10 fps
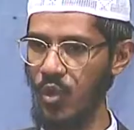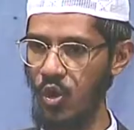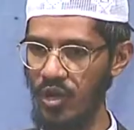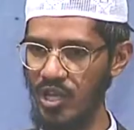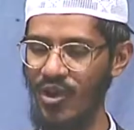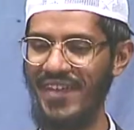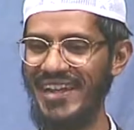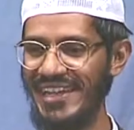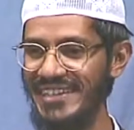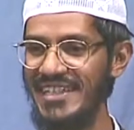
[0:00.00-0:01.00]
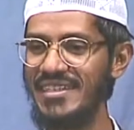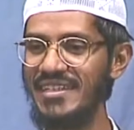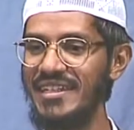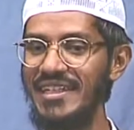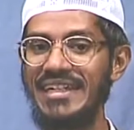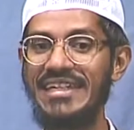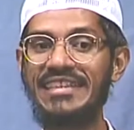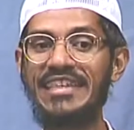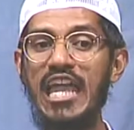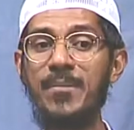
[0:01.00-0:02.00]
Holy Quran, the Hadith,
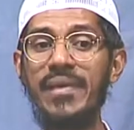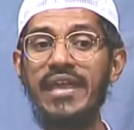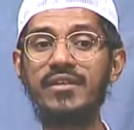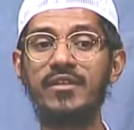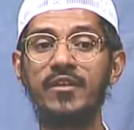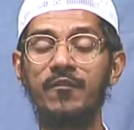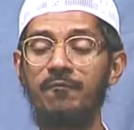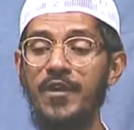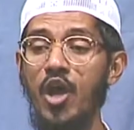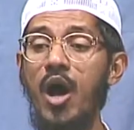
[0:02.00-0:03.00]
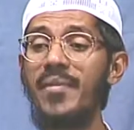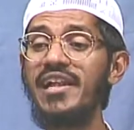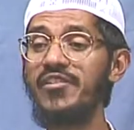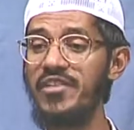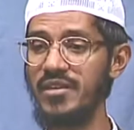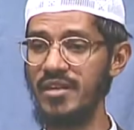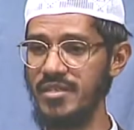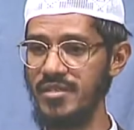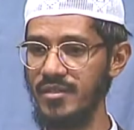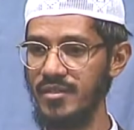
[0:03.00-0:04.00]
they made phenomenal research,
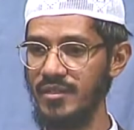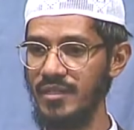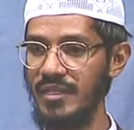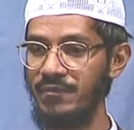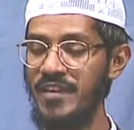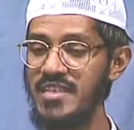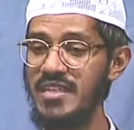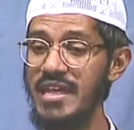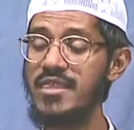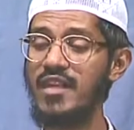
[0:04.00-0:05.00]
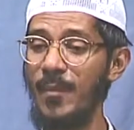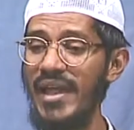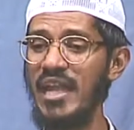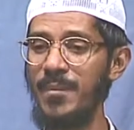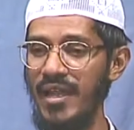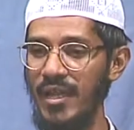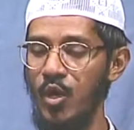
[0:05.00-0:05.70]
which is commendable.